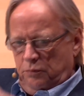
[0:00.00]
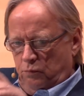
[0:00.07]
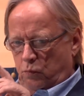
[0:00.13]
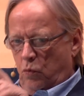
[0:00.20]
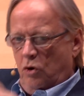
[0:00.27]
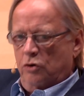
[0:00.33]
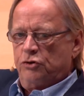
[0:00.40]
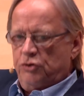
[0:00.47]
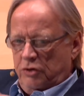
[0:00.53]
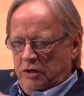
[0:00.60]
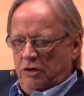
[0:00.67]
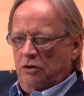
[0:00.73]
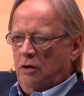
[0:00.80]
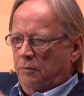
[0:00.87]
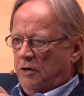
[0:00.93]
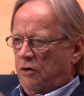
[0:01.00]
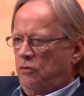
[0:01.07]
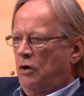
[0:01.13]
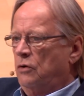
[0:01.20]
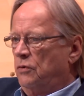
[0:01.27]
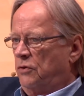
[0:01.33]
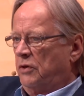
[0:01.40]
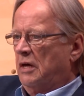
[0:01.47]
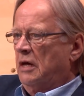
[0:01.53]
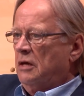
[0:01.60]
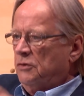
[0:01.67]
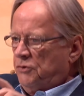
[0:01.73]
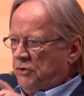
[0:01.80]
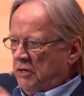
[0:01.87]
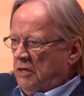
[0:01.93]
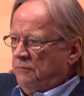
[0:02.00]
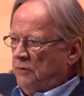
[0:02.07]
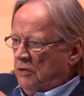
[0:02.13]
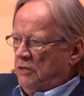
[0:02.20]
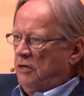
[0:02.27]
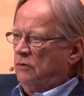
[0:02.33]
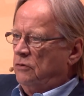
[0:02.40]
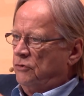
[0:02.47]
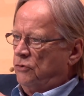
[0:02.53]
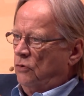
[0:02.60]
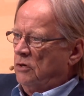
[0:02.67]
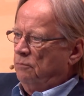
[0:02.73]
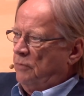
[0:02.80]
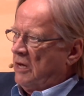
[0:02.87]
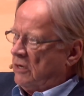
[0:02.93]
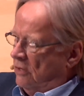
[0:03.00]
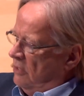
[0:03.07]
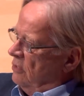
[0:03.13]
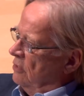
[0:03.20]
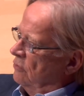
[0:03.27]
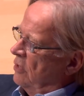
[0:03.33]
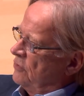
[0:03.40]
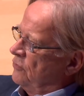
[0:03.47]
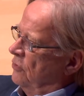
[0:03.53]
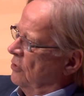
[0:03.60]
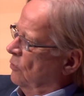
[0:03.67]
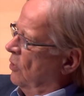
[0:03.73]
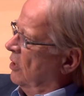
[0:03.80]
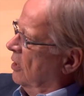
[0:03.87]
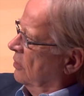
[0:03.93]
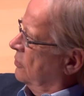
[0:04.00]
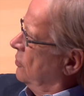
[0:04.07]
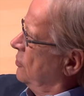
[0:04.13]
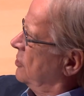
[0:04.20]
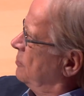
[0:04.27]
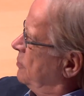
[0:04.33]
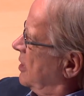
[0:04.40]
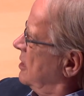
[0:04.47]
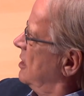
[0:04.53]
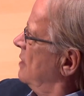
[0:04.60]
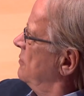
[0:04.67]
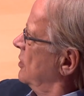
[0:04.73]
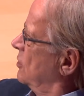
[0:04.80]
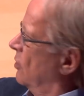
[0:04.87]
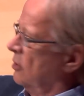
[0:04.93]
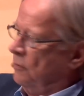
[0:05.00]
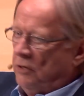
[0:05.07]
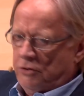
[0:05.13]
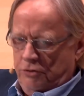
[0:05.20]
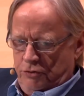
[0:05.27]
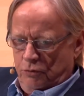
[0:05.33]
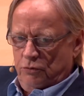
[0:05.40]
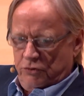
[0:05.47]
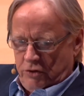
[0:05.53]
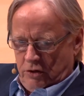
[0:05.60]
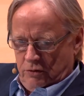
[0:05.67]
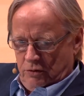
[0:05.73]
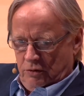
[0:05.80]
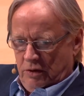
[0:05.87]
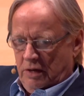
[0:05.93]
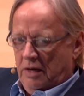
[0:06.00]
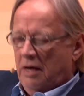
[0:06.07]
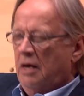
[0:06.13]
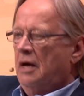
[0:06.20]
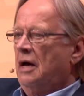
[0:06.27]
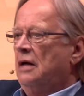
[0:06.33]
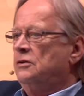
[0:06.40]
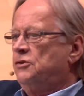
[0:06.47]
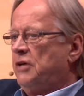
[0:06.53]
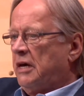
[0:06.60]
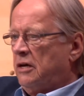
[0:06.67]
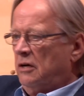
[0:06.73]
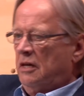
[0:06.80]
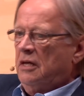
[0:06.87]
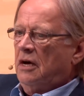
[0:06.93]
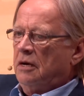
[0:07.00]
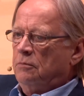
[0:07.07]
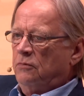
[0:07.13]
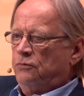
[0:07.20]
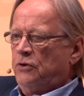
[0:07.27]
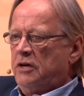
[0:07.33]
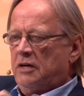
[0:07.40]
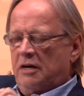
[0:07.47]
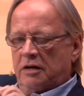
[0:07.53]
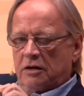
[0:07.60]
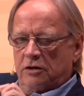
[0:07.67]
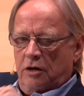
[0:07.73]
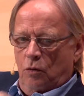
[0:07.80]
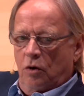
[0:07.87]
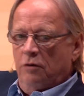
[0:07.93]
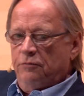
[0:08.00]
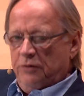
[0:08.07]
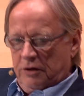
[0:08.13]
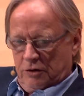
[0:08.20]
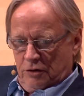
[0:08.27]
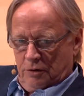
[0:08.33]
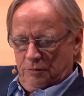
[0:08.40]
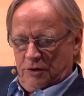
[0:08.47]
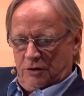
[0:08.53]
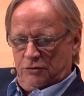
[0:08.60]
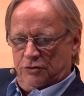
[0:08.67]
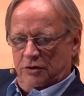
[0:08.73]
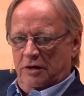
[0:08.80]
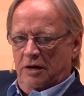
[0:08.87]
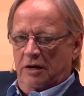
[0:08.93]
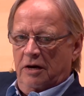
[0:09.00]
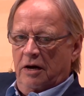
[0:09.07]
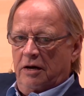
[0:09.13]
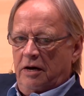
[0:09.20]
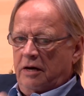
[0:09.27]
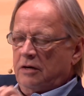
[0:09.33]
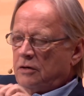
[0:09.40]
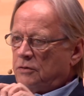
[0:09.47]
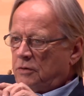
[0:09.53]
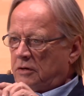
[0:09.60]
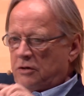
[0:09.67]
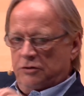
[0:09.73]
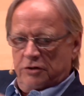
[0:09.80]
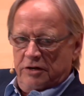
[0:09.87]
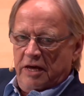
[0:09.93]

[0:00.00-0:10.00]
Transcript: watch the economic growth, see if India is doing better than the rest of the world, because it's a big enough economy to do so. And secondly, I'm afraid I'm going to go off economics, and, I'm gonna, and it's a